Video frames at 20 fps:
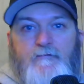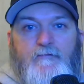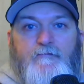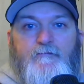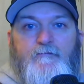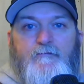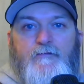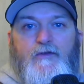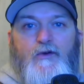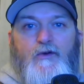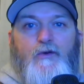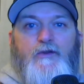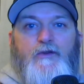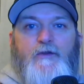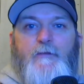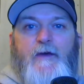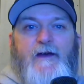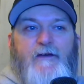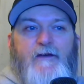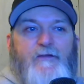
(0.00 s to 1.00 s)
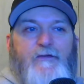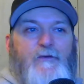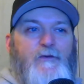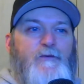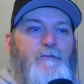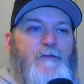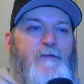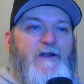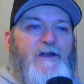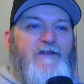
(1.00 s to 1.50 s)
going to the bathroom,
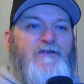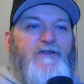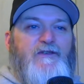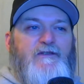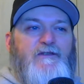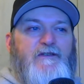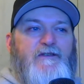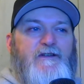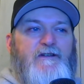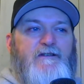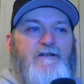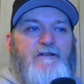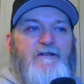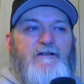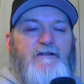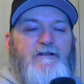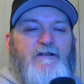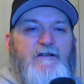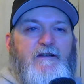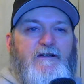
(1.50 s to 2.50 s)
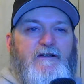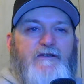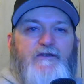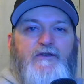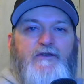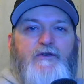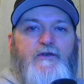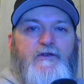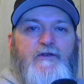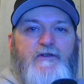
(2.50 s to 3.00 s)
basically. Because
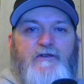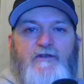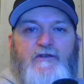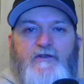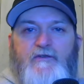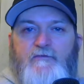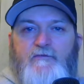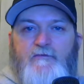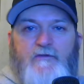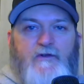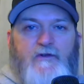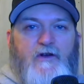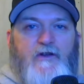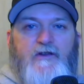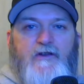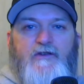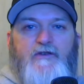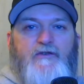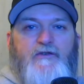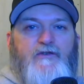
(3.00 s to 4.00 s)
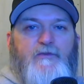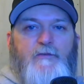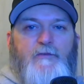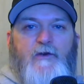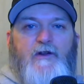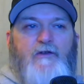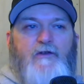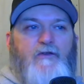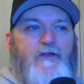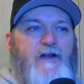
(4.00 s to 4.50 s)
you can, all you do is
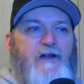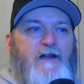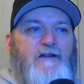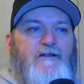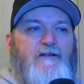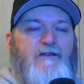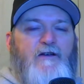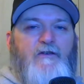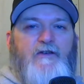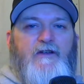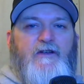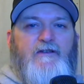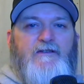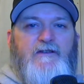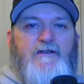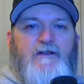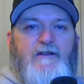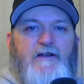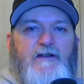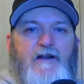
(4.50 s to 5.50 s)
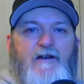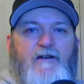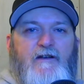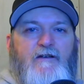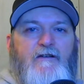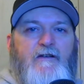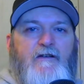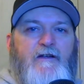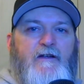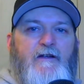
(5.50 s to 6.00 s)
sprinkle that sawdust in there.
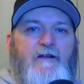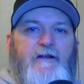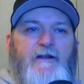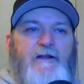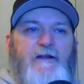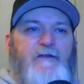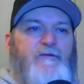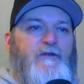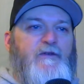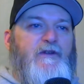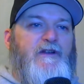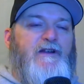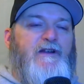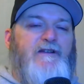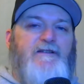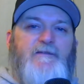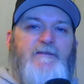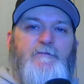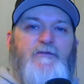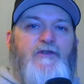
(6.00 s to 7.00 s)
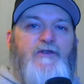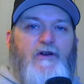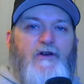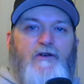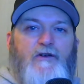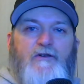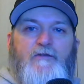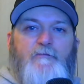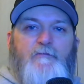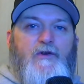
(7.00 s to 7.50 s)
If you get some
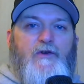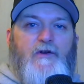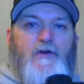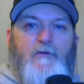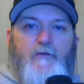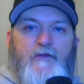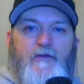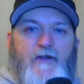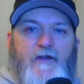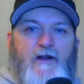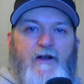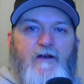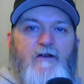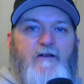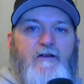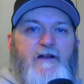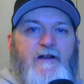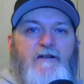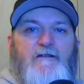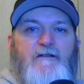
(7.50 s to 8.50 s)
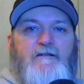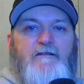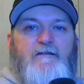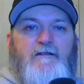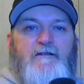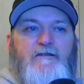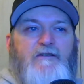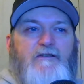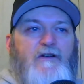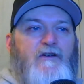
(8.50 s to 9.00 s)
dirt, put it with there, and that
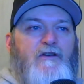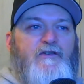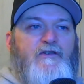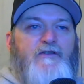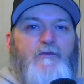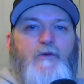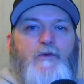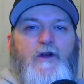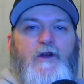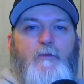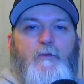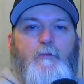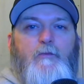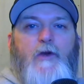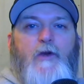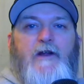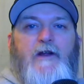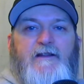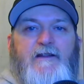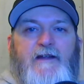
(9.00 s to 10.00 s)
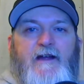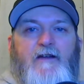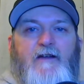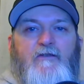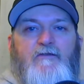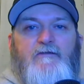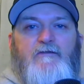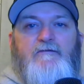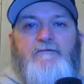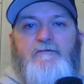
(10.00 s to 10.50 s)
sawdust will help break
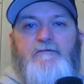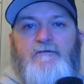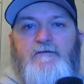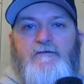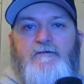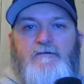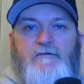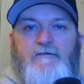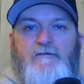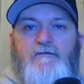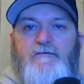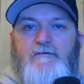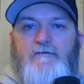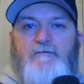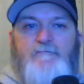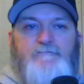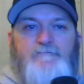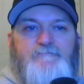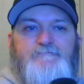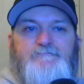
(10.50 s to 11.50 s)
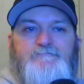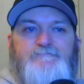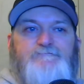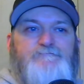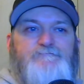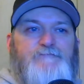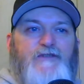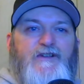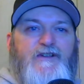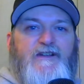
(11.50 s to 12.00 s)
down
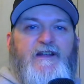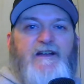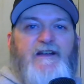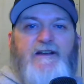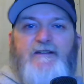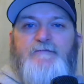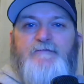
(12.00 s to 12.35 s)
said